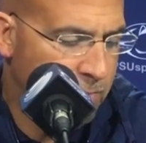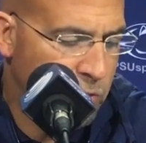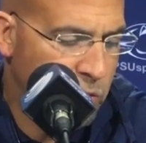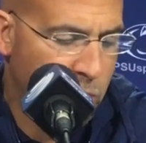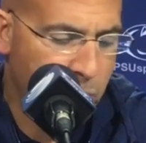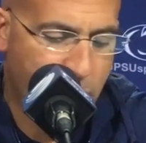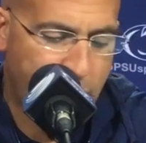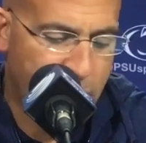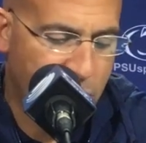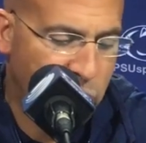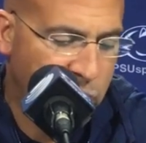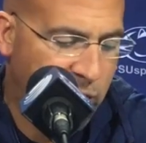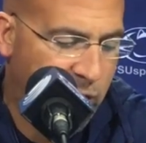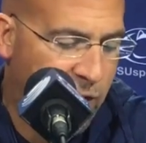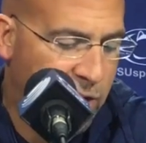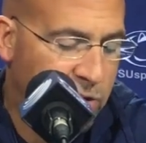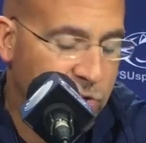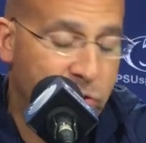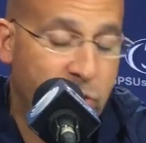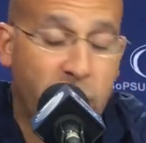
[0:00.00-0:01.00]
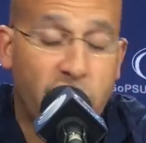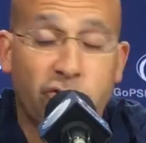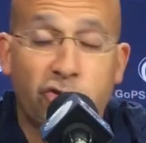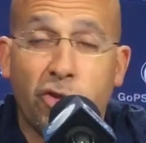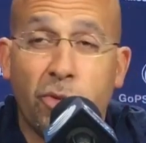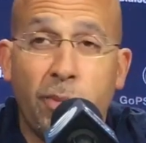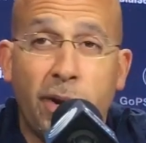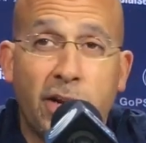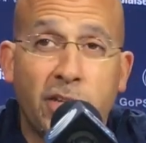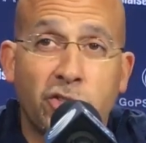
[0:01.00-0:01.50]
tremendous challenge there,
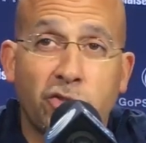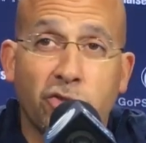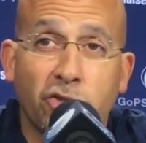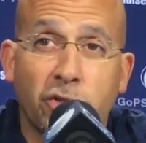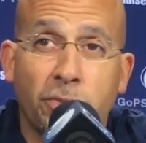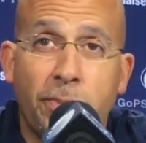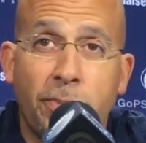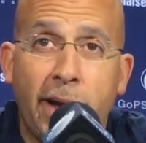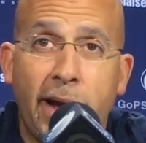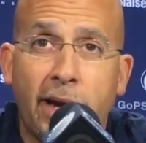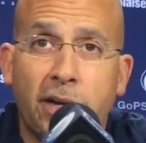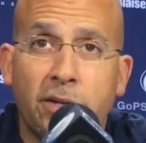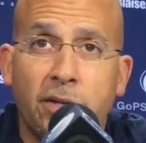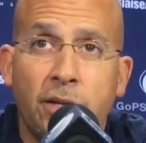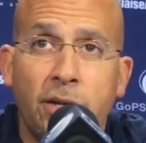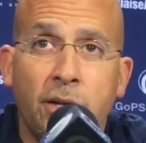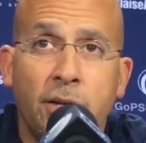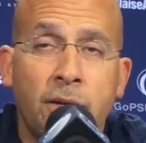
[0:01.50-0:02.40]
tremendous respect.